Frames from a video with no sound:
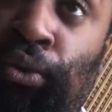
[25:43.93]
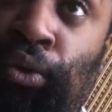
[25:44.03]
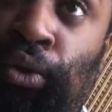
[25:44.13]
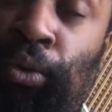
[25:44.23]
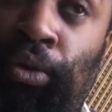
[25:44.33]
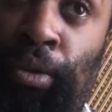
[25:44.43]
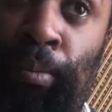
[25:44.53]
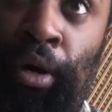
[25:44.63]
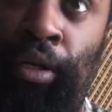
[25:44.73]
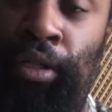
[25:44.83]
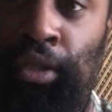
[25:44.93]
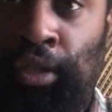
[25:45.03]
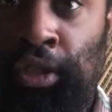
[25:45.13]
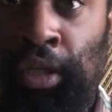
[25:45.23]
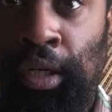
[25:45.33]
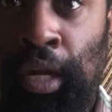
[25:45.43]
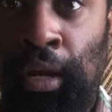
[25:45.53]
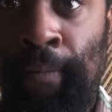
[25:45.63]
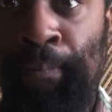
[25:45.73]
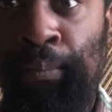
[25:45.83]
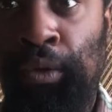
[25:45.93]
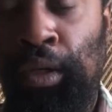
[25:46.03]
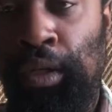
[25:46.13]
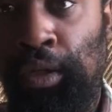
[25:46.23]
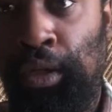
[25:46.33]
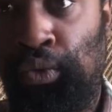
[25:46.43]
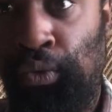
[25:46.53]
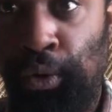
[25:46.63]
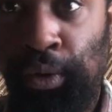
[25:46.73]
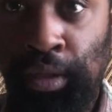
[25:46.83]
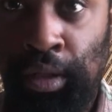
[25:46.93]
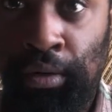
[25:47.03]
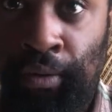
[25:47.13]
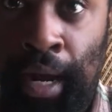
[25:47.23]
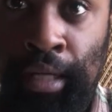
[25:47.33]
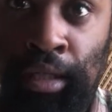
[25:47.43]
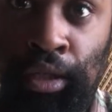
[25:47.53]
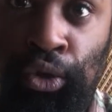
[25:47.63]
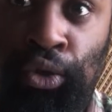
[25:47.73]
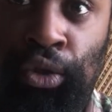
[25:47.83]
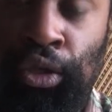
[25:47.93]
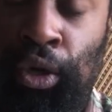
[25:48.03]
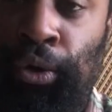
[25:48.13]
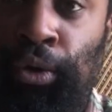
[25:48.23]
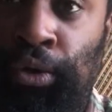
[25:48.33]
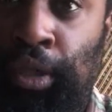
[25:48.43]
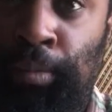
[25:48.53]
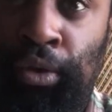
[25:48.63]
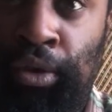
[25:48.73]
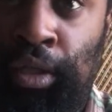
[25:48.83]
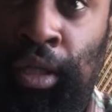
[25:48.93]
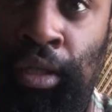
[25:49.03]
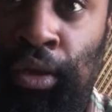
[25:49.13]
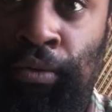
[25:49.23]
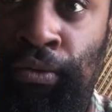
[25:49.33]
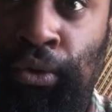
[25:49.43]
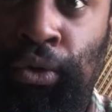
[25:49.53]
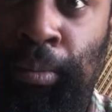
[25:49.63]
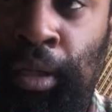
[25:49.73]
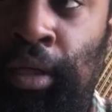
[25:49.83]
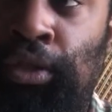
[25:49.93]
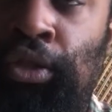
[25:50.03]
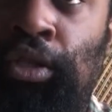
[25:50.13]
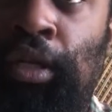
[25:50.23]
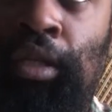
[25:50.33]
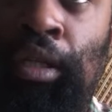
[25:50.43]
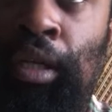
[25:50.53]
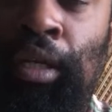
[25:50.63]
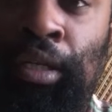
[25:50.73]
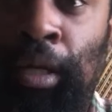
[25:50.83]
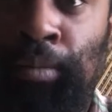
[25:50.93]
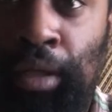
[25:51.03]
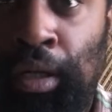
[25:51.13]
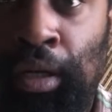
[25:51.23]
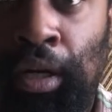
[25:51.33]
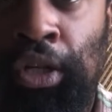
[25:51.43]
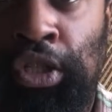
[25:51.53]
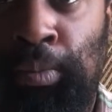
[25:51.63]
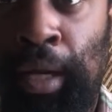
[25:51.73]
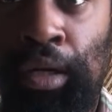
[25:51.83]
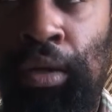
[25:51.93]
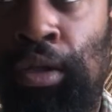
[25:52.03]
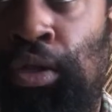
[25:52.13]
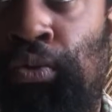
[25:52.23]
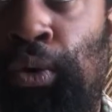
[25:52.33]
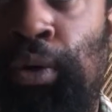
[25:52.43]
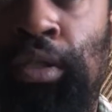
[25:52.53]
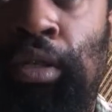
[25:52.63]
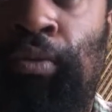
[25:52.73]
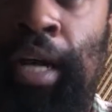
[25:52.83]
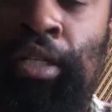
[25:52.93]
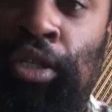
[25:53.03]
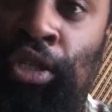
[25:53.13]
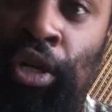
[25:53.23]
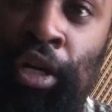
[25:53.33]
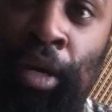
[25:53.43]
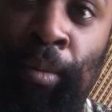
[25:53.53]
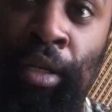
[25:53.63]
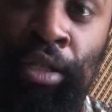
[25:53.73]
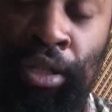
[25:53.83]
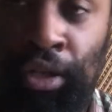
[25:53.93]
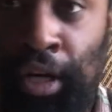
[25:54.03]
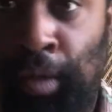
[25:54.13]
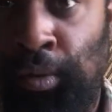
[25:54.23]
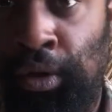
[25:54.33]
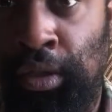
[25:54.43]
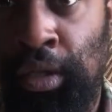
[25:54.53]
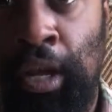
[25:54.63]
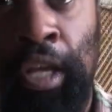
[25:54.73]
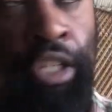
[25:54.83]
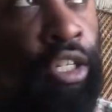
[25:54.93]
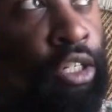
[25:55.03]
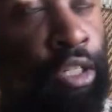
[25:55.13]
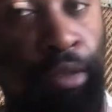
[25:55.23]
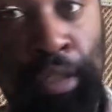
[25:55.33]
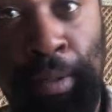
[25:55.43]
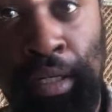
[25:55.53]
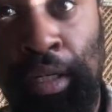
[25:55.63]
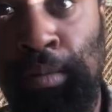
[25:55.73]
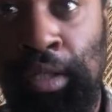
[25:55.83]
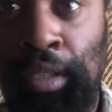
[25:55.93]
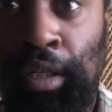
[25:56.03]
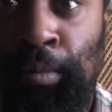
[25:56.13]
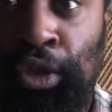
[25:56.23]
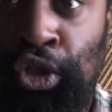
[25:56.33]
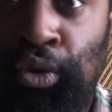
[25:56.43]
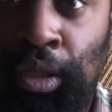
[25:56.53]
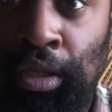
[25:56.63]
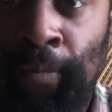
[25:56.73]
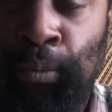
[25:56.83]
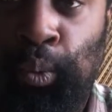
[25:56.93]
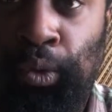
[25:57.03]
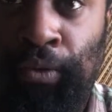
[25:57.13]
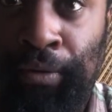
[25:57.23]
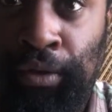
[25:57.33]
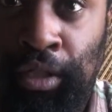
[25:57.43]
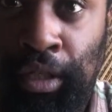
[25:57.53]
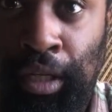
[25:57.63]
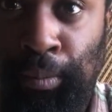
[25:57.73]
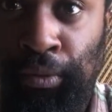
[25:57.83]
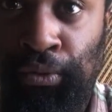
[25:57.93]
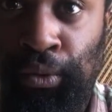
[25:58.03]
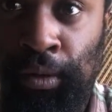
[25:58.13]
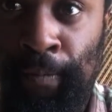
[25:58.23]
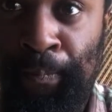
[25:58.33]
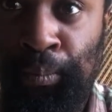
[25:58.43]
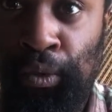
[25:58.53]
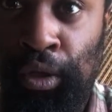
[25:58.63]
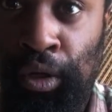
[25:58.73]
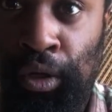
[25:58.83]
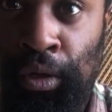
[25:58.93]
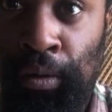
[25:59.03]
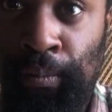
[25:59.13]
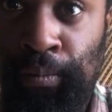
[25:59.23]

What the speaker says: food stores and markets are shut down, these rodents and rats that usually go in those dumpsters to get the food, because there's nothing getting dumped in there, expect these rodents and rats to start coming into your neighborhoods. Start expecting them to see them in streets where you've never seen them before, you know?